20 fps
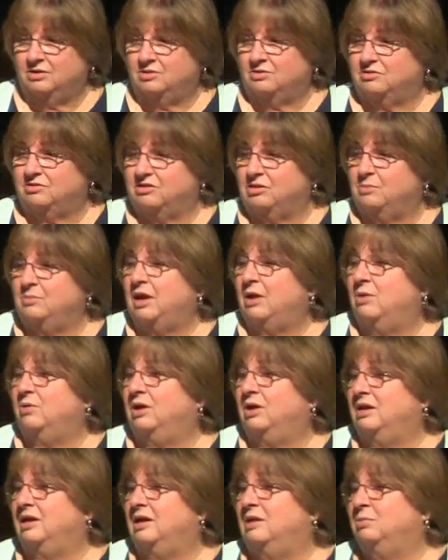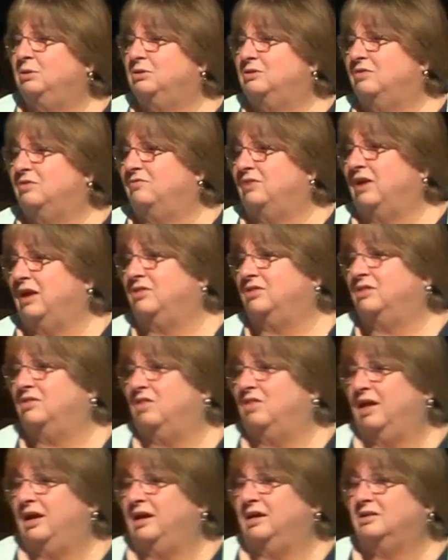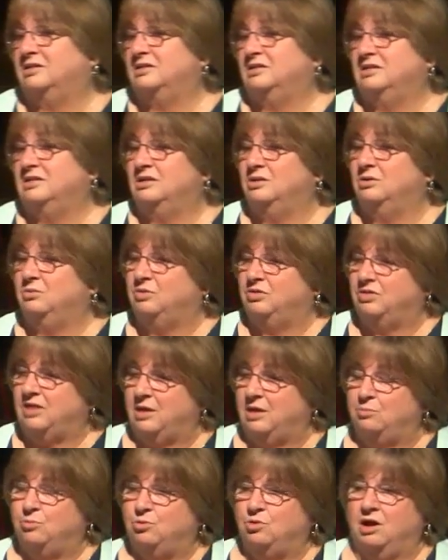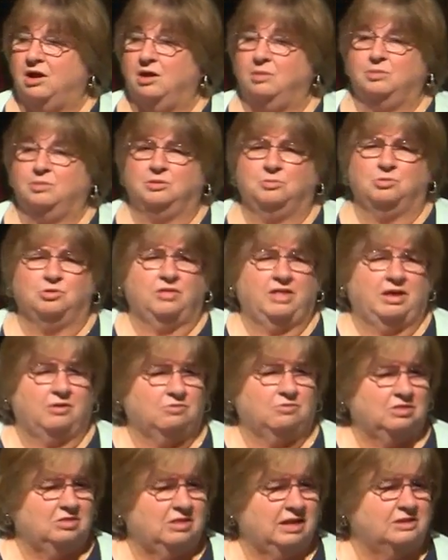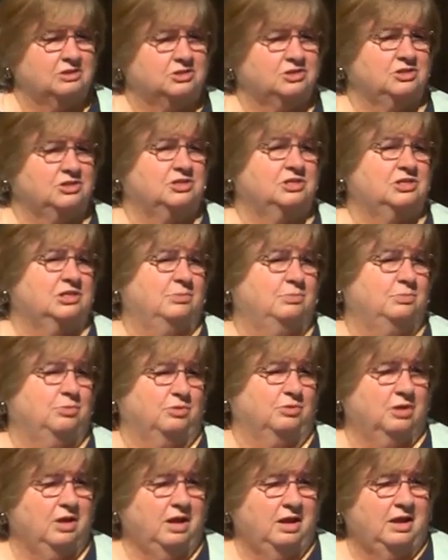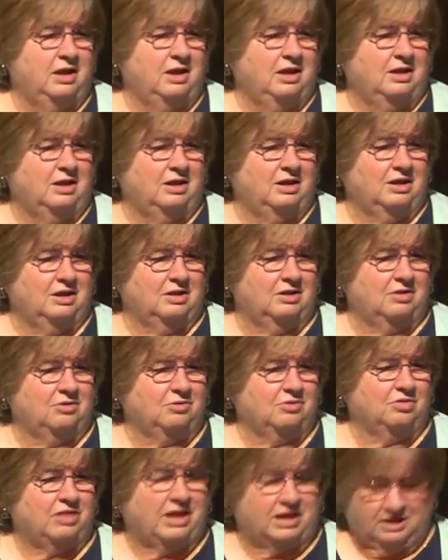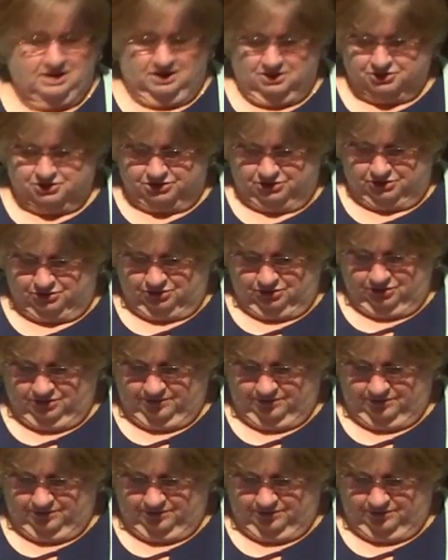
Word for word: or somehow unable to find the light to deal with that problem or that relationship or, or that issue.